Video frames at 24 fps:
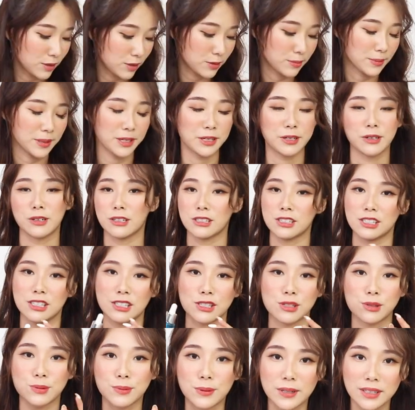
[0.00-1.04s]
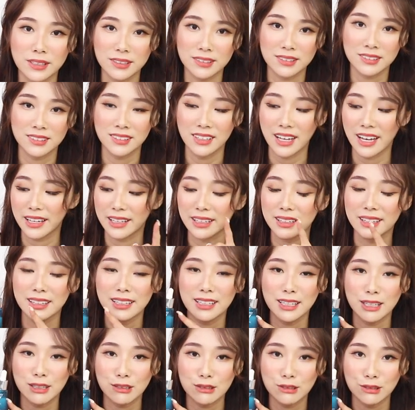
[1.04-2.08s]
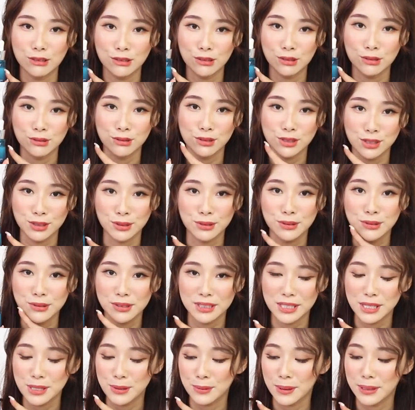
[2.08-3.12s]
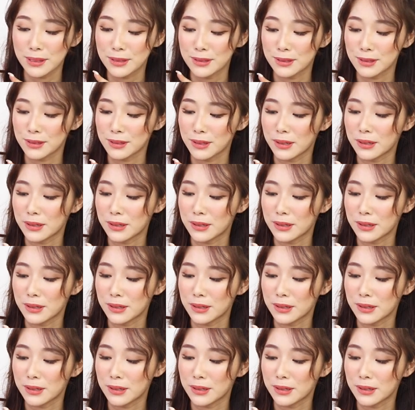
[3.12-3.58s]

Oh my gosh, this one. I need to show this one to